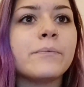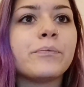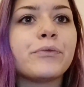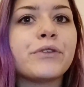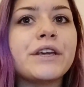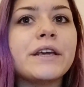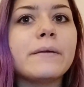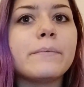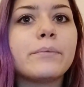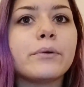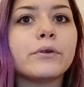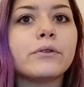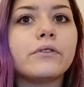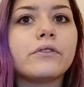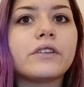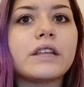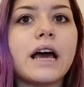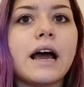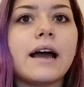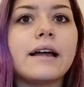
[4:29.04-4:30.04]
He
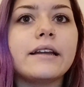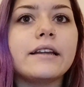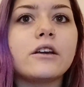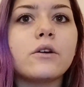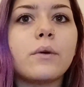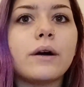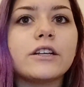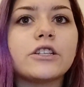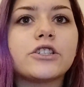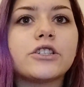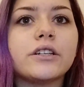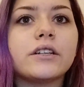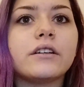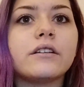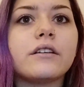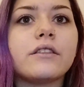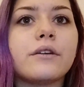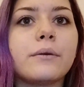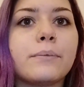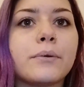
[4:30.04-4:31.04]
proved that any
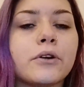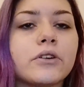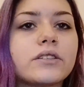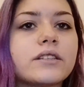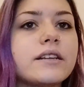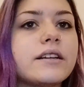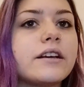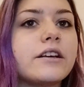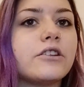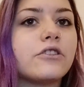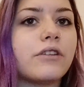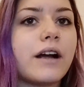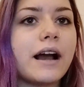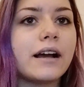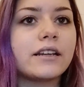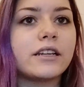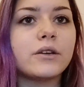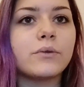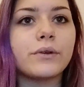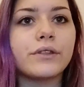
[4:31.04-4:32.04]
question the person
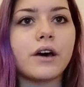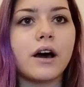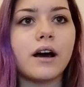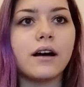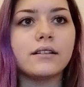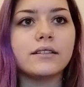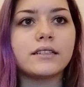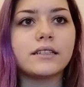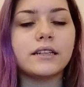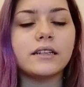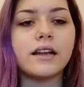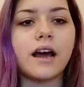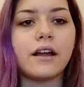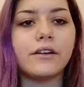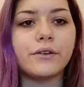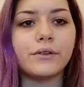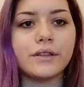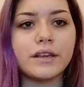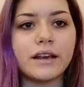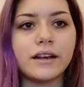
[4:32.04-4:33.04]
interacting with Hans did not
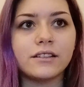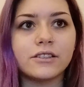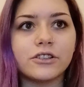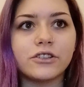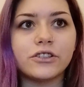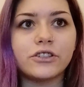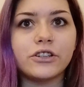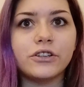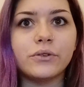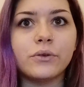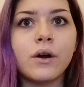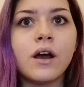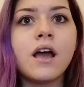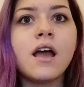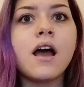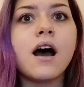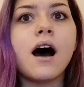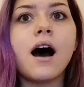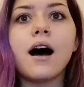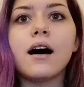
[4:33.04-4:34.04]
know the answer to,
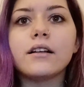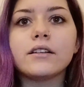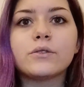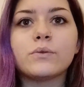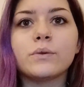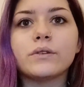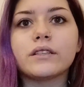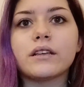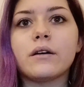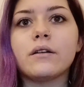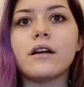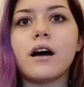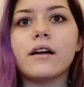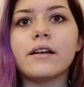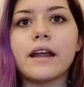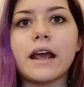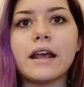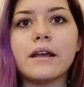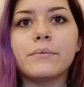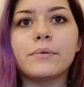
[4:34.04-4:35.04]
Hans was
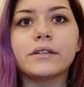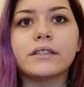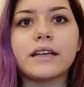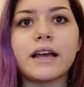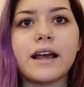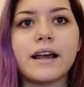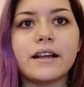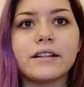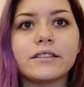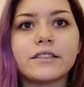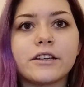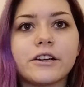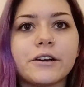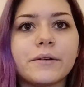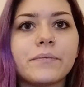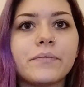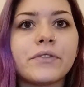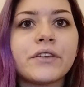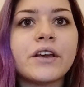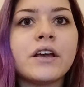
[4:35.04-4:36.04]
unable to
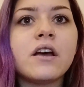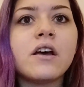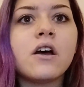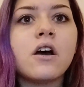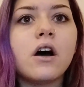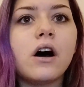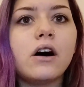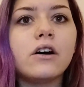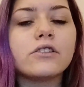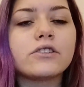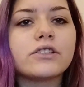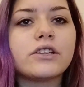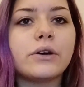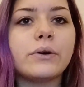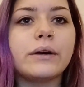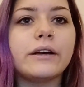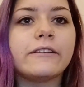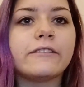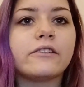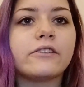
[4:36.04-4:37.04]
answer.
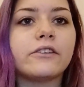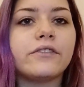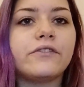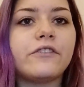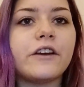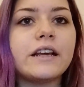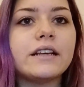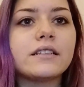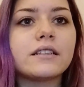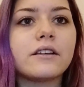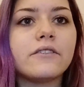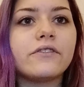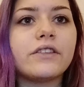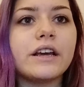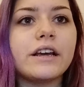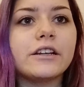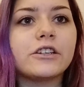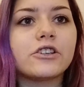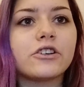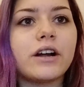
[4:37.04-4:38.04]
Also, if the face of
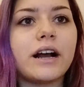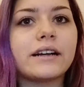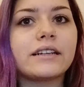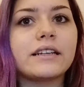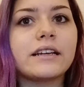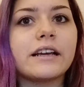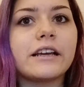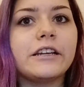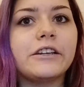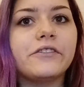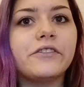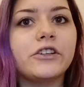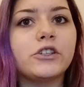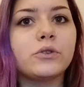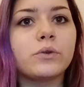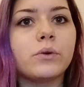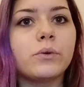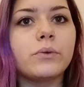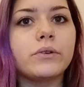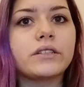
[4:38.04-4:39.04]
the interacting
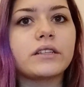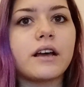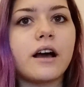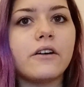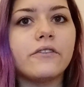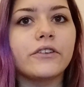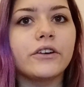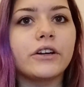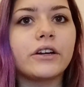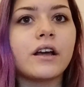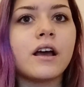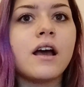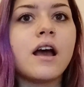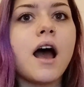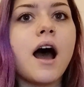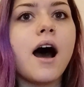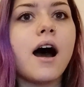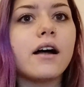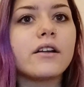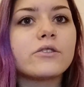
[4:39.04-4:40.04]
individual was covered,
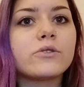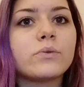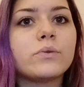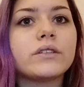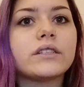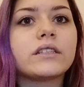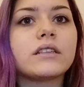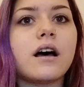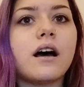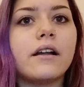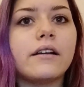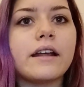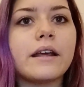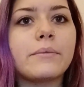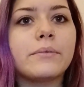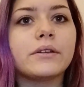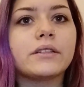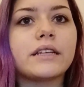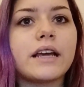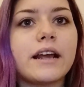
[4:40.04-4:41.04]
Hans was
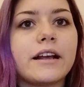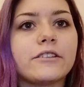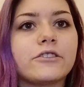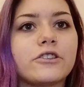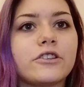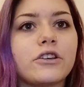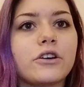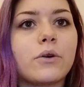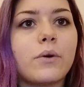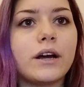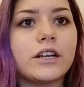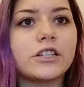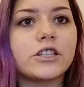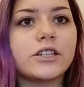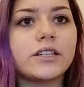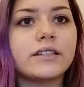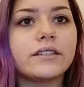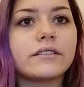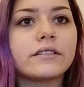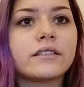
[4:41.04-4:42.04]
unable to answer the
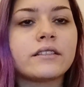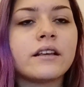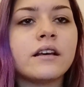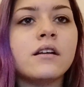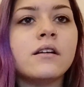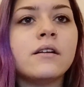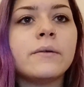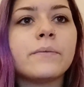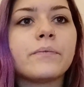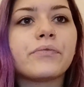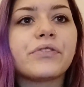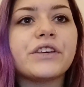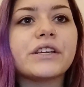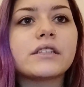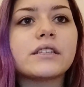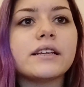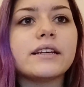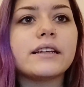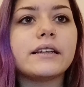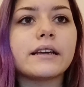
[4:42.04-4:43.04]
questions.
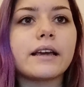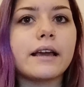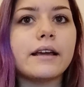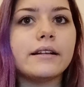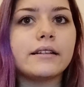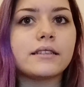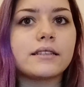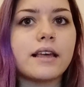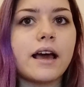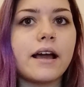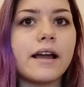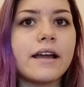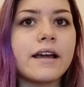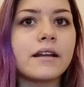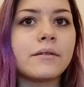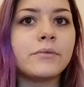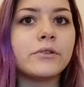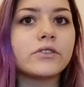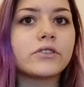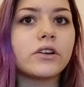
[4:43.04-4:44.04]
This indicates that
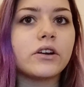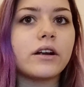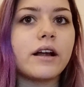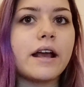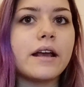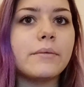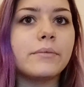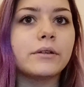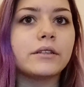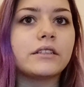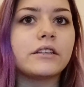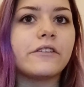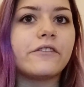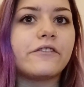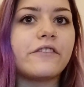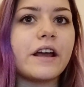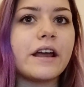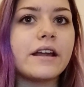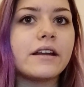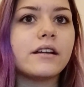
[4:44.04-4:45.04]
animals are able to
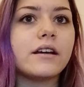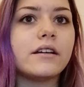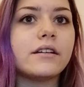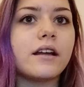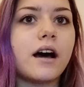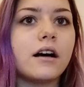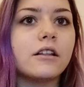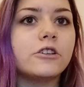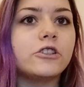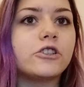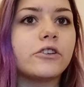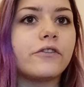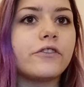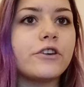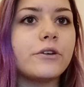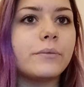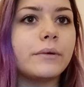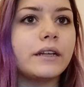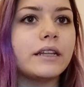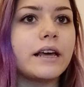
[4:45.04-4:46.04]
feign a knowledge of
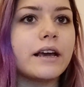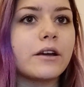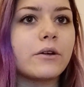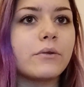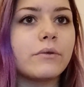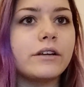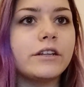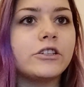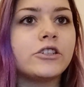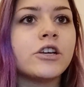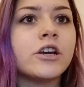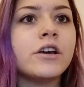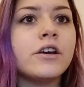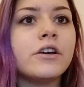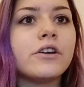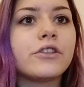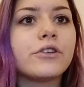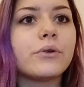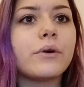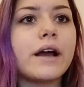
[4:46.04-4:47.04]
human language
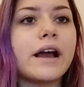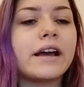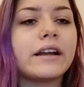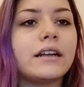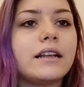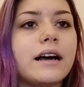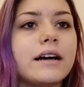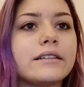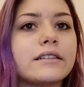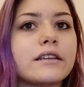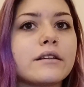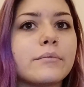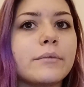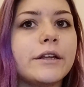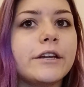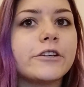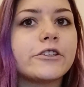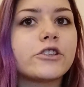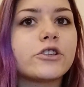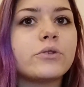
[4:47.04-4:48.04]
through analyzing
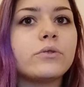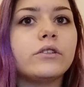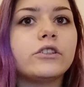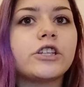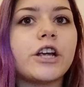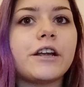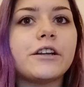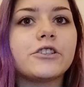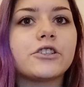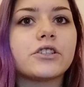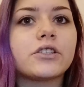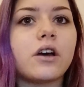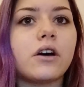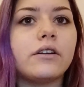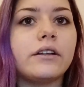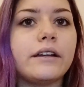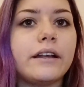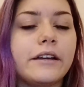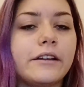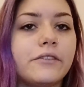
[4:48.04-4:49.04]
minuscule changes
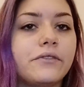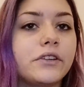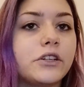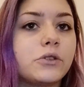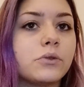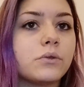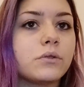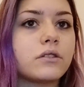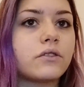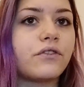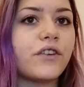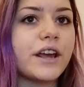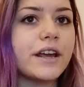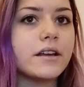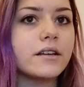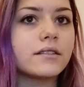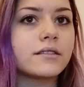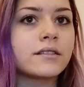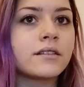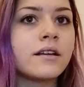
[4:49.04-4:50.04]
on an individual's
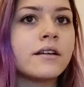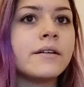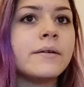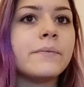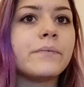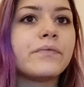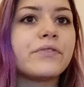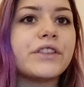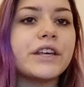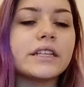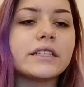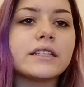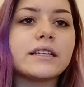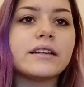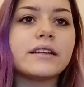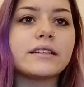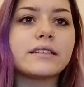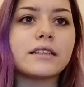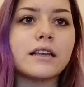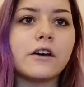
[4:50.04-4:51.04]
face. This
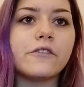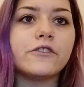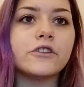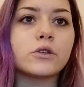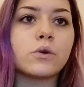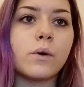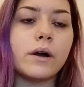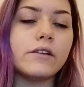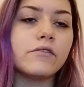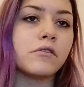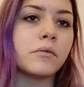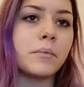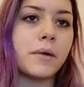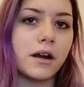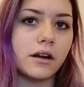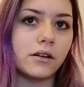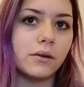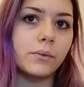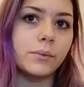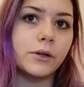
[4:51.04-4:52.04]
in itself is quite
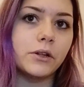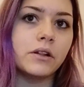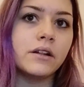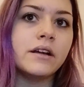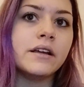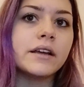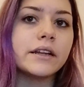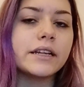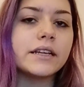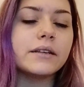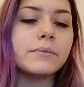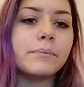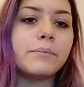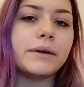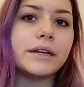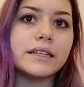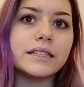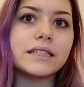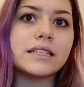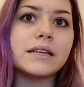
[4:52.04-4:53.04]
remarkable,
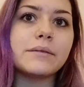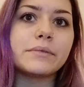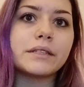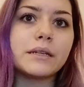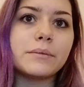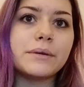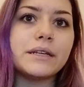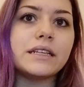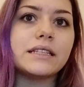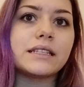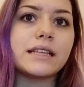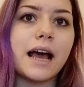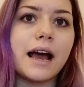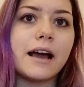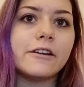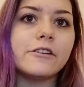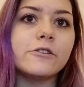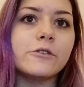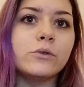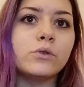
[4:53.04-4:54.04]
but it seems to be
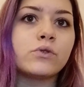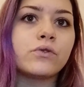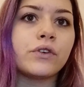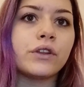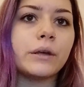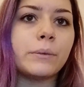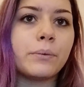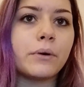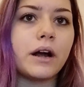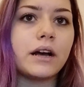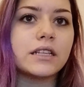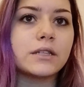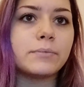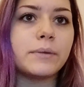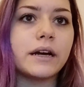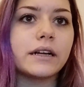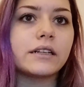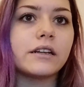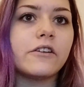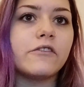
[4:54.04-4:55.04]
sad news for the
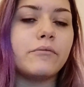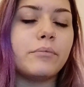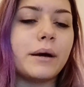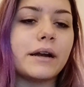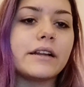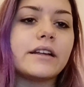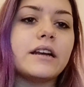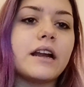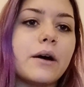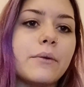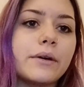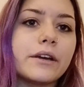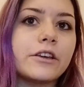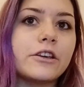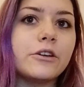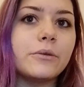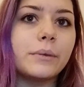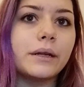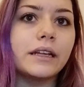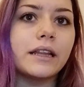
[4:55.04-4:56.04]
prospect of Bunny knowing
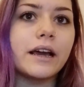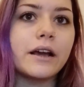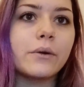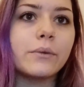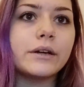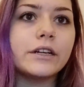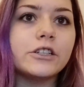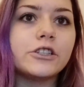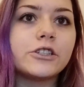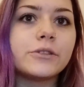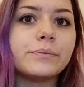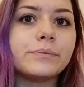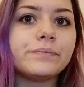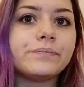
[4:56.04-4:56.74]
human language.